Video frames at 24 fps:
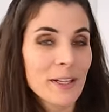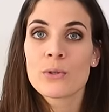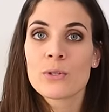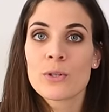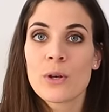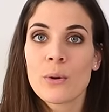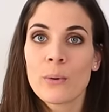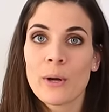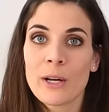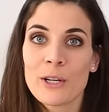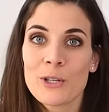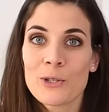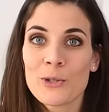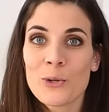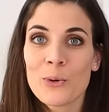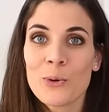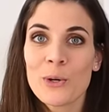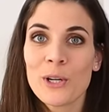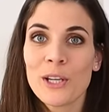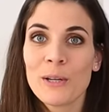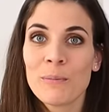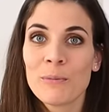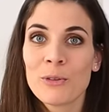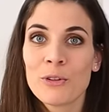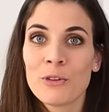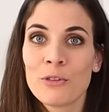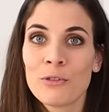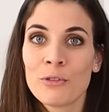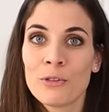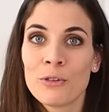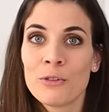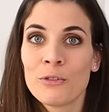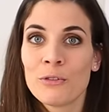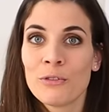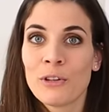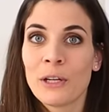So I saw him do
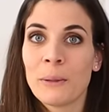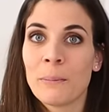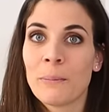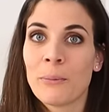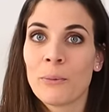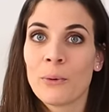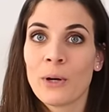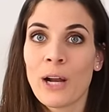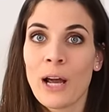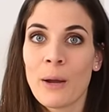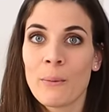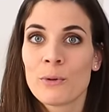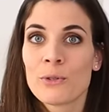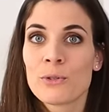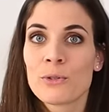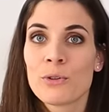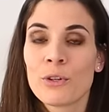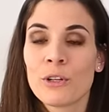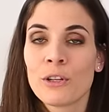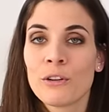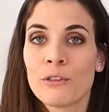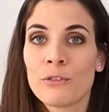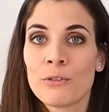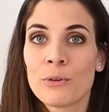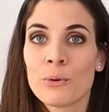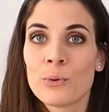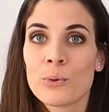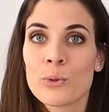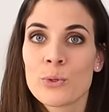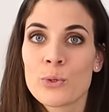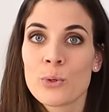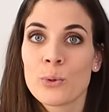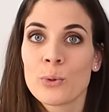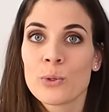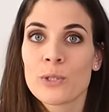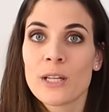full flip when I was doing full
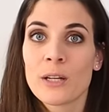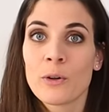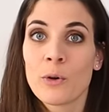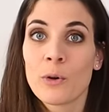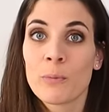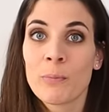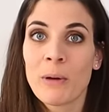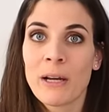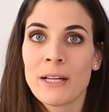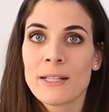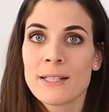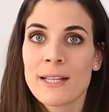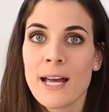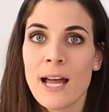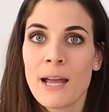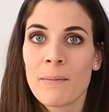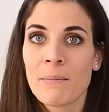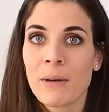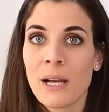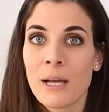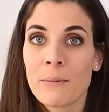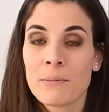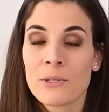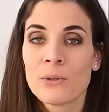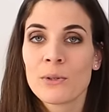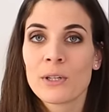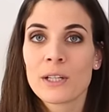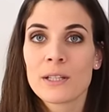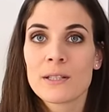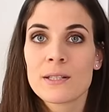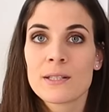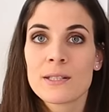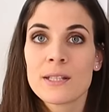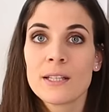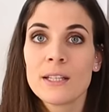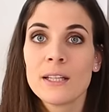sort and on my time lapse, you can
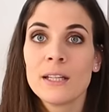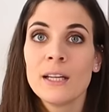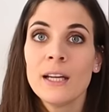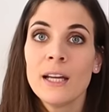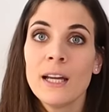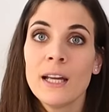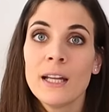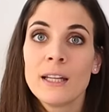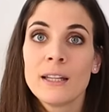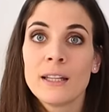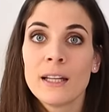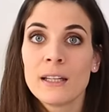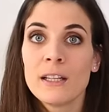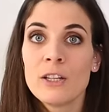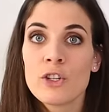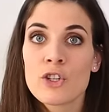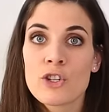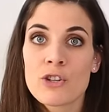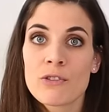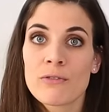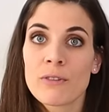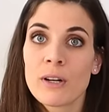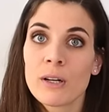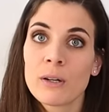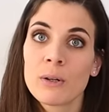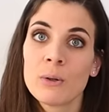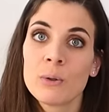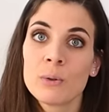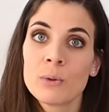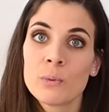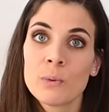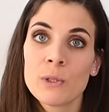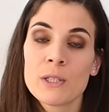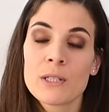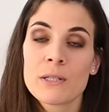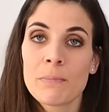see that he struggled
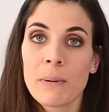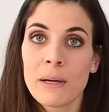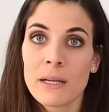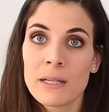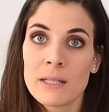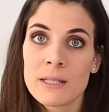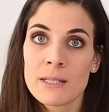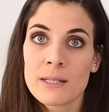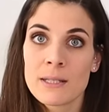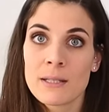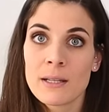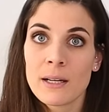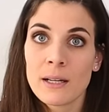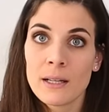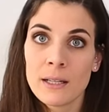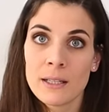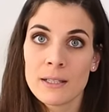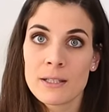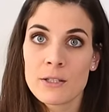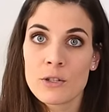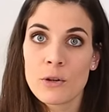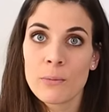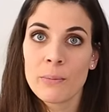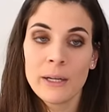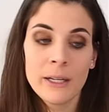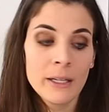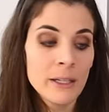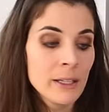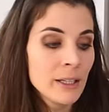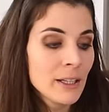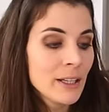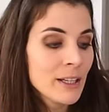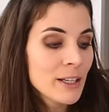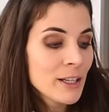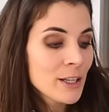with space a little bit.